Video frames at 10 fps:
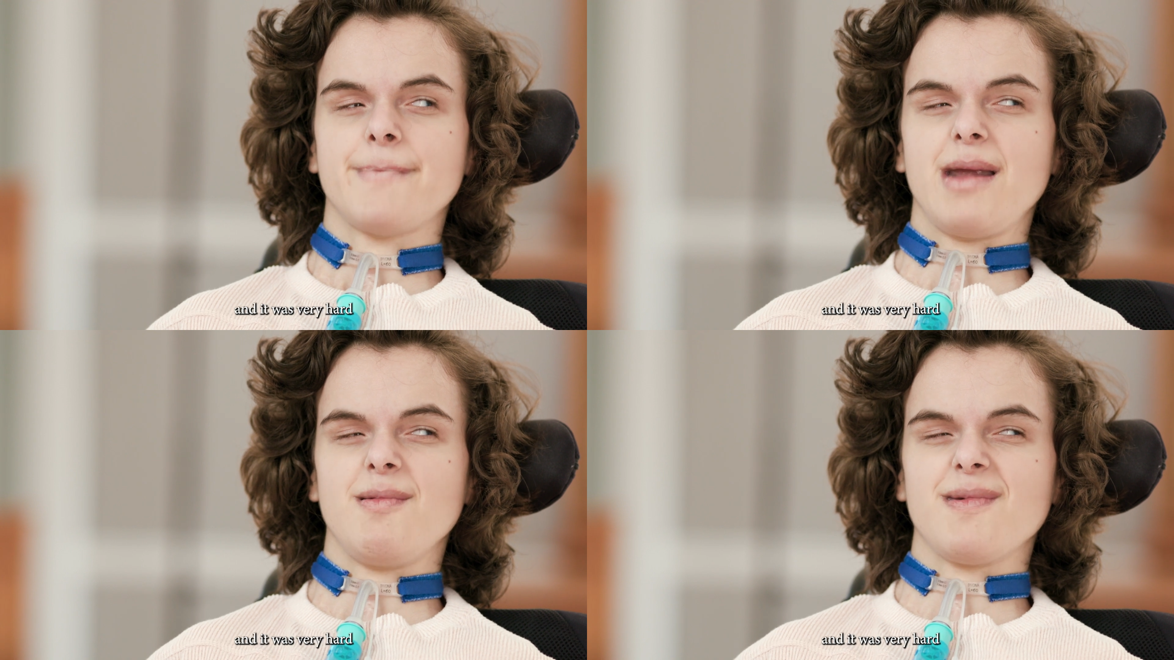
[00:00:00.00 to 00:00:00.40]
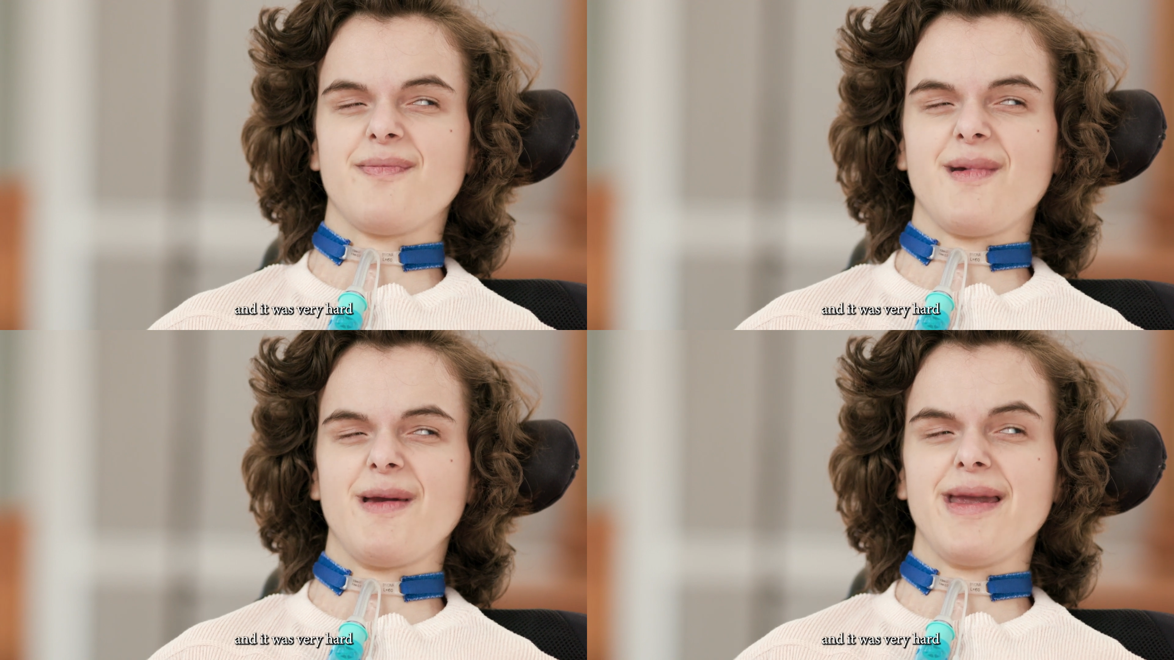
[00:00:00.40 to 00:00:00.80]
It was
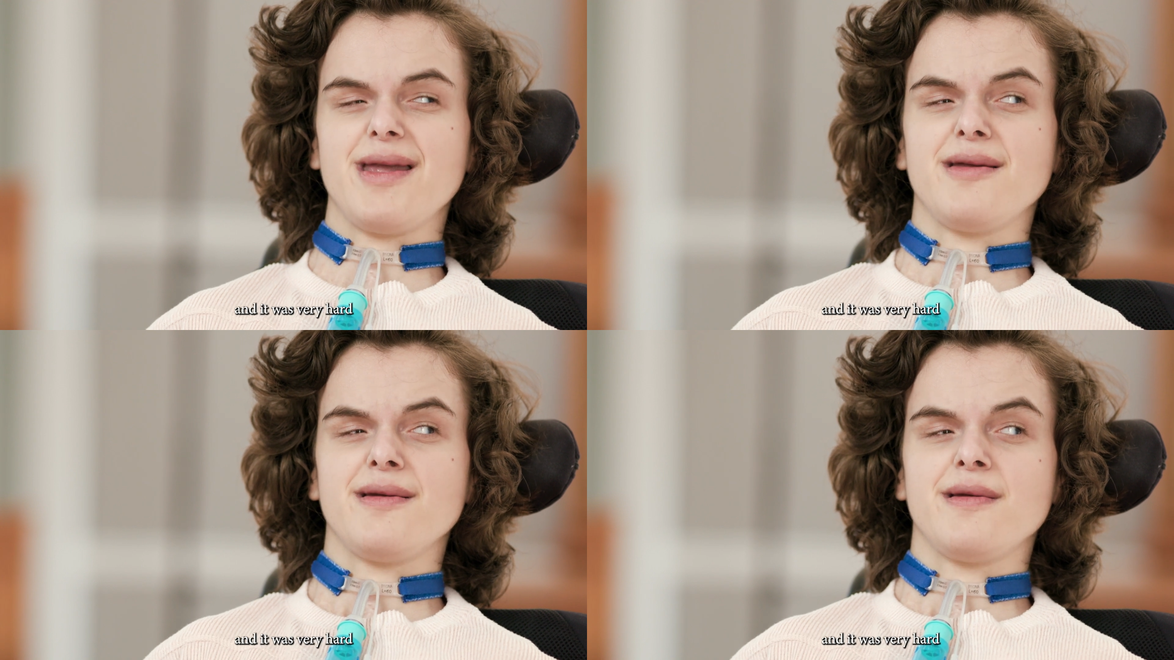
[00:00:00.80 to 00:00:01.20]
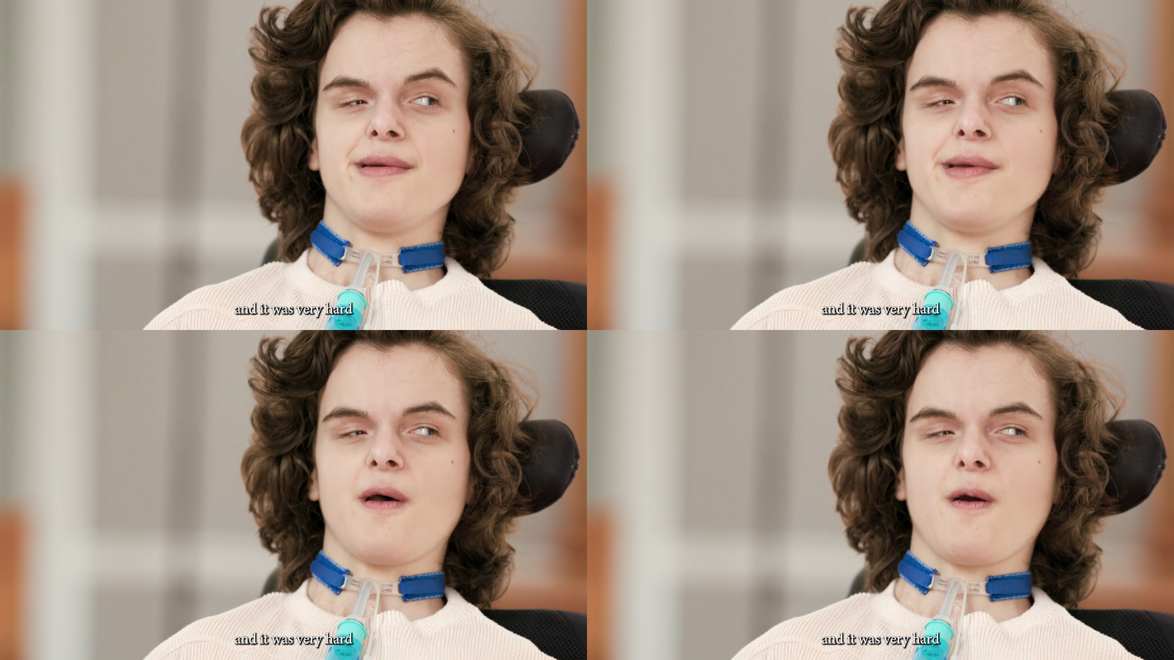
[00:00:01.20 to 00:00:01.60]
very
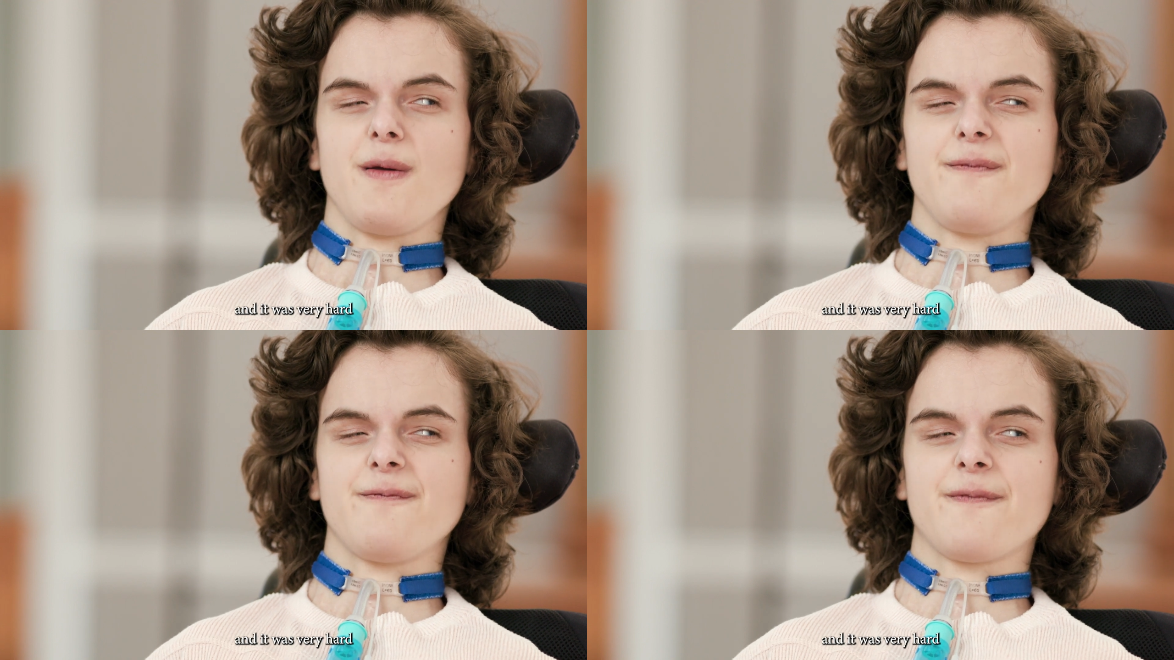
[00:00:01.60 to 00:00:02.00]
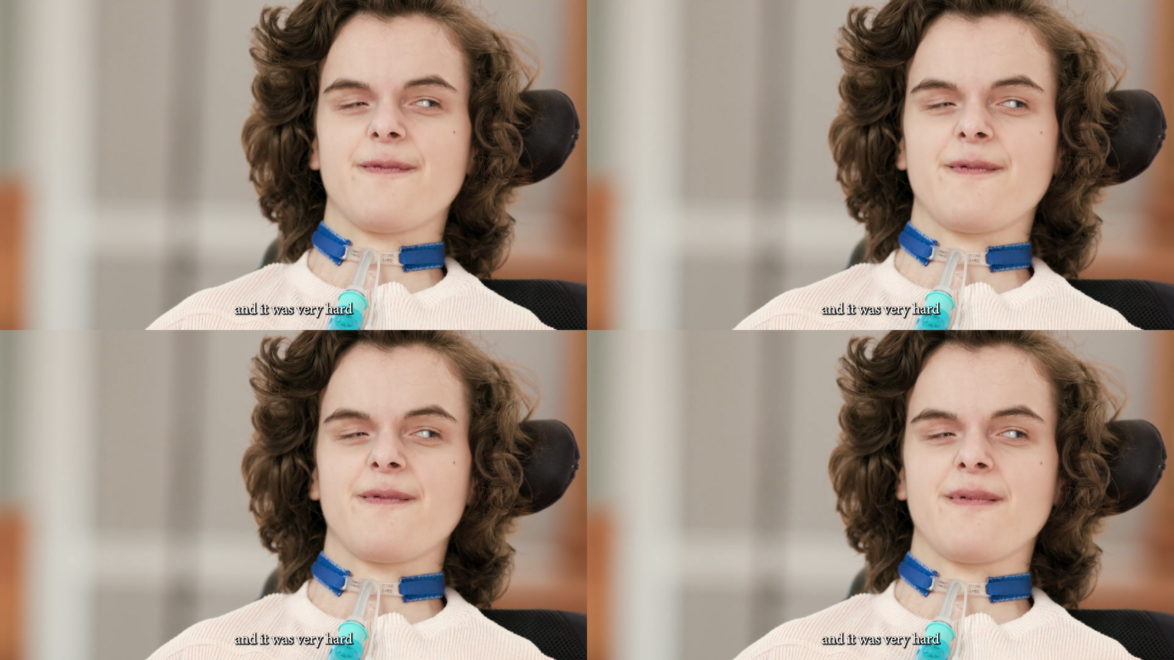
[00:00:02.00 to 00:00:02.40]
hard
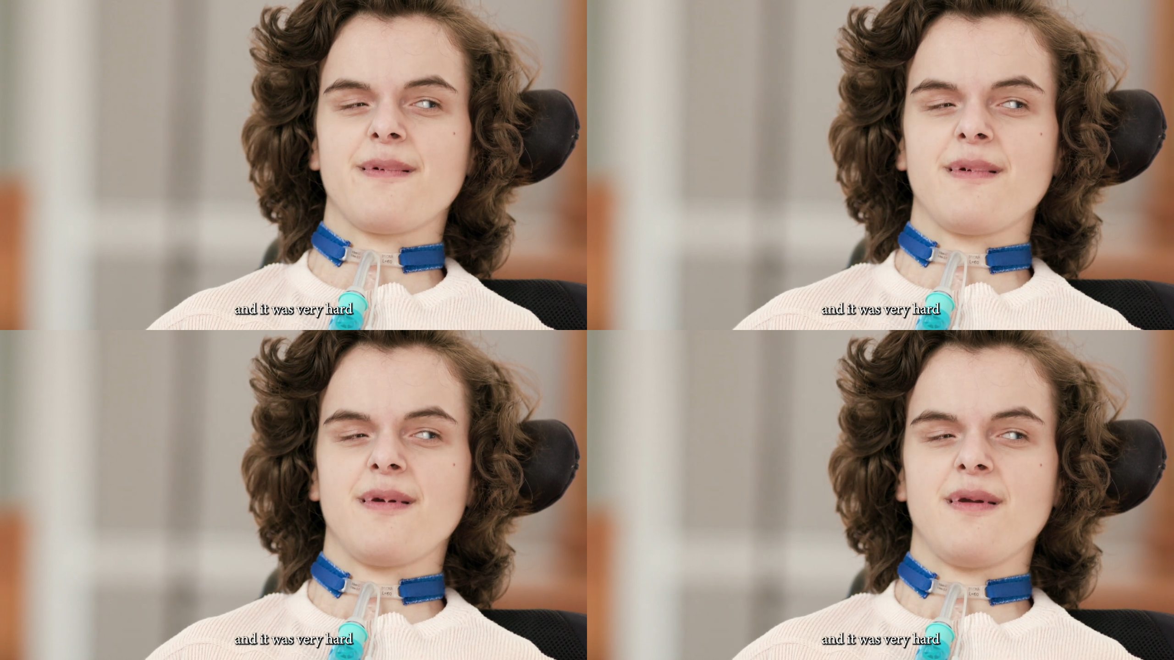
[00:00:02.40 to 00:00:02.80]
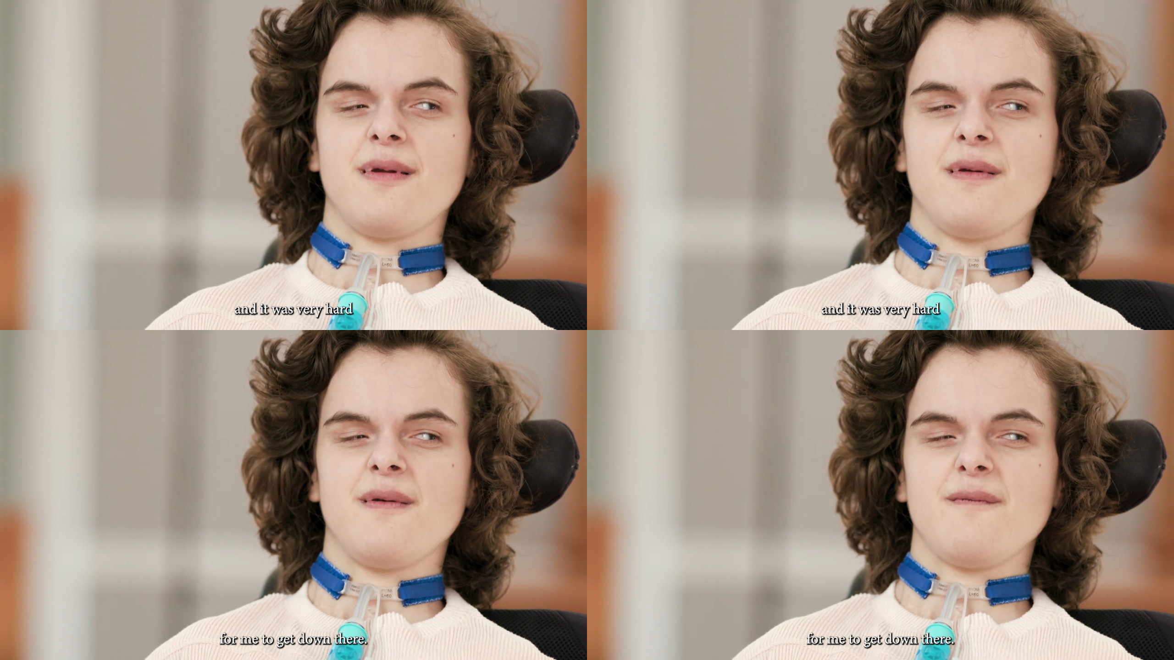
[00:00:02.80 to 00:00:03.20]

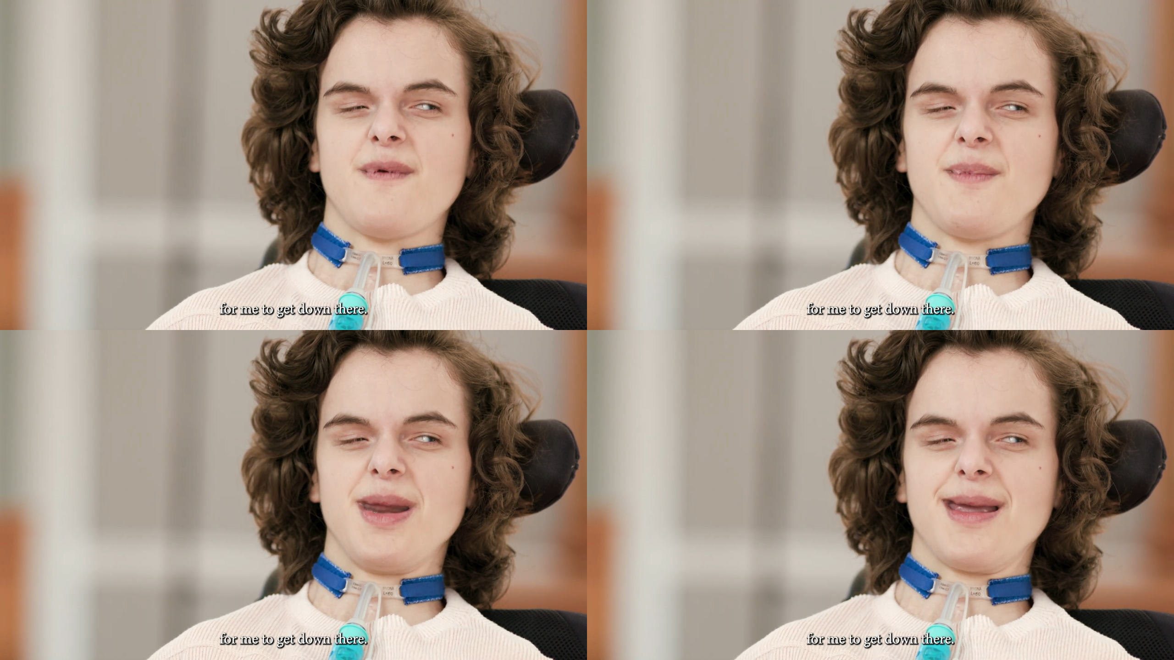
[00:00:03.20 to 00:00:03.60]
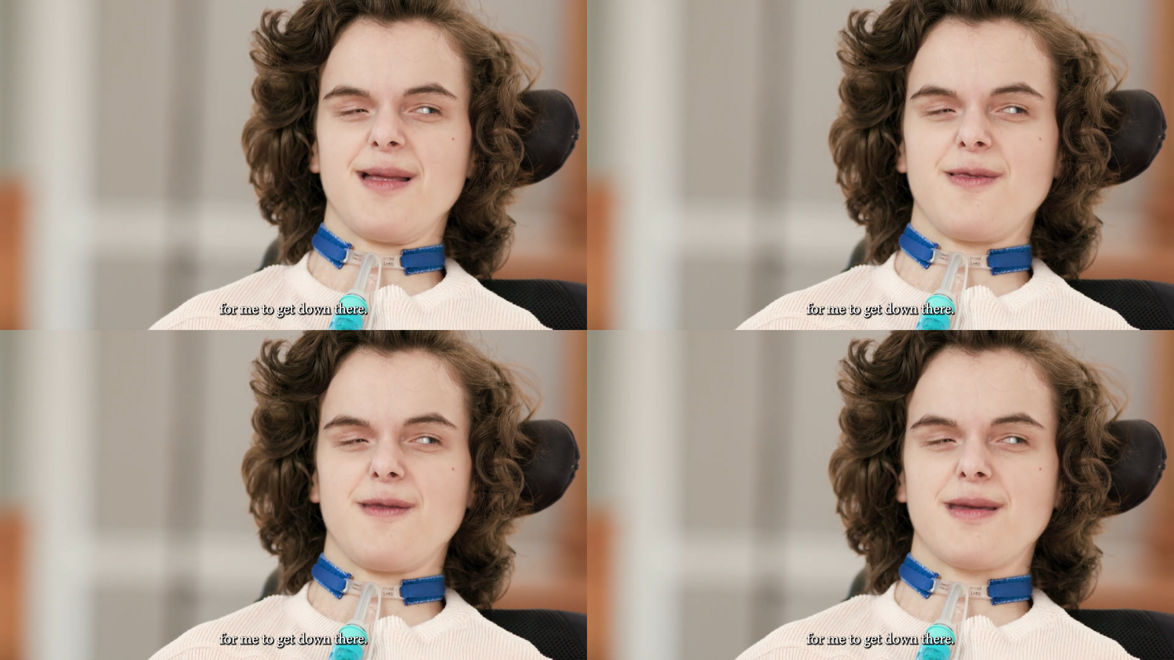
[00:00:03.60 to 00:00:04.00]
for me to
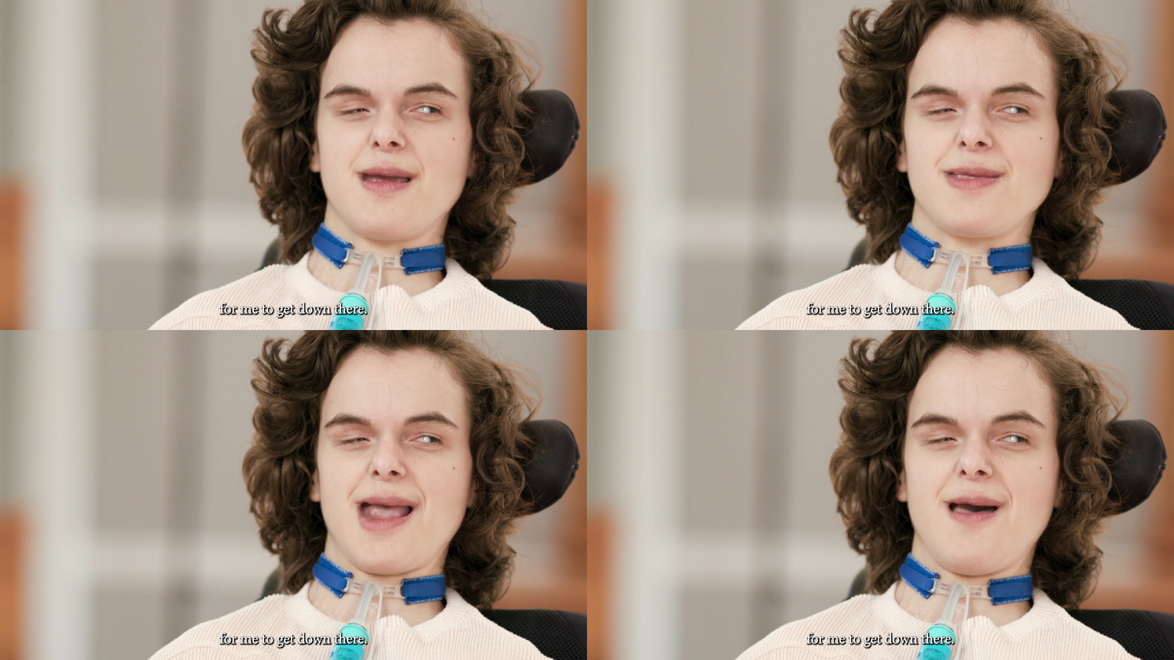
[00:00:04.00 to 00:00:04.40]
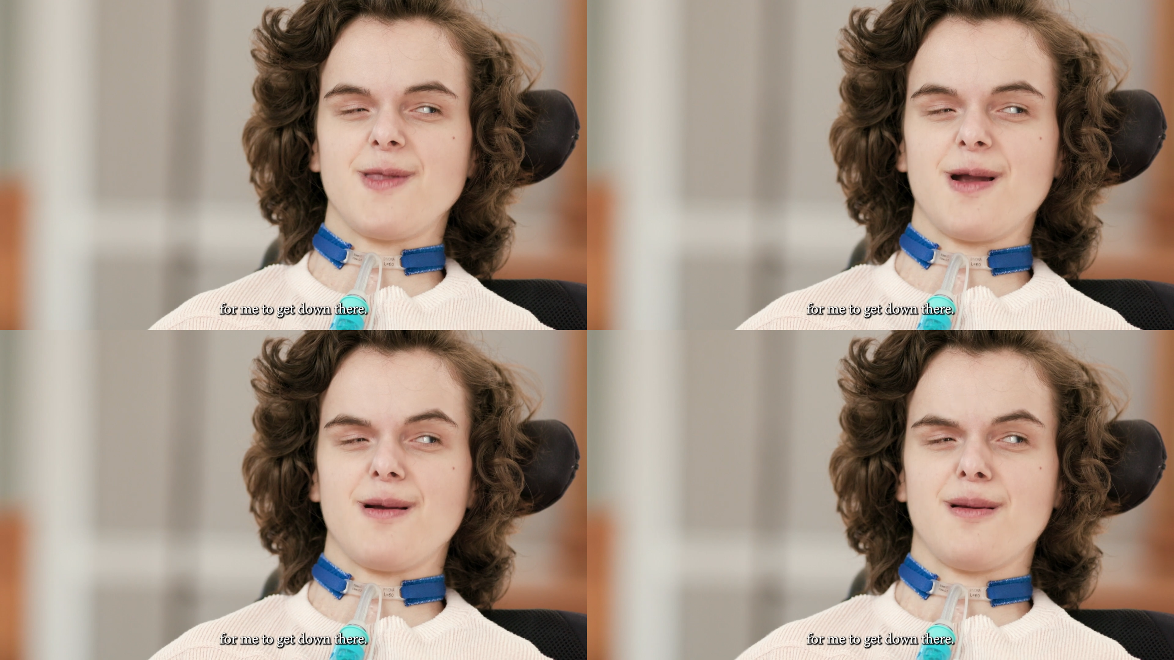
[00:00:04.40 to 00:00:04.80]
get down
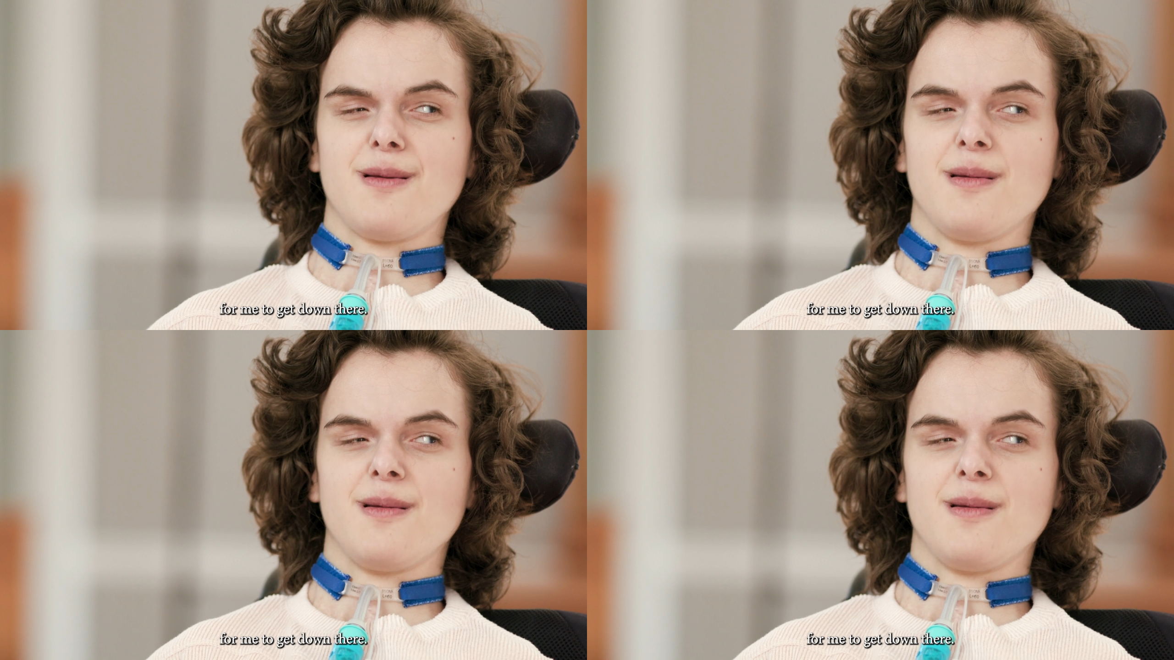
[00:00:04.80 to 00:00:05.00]
there.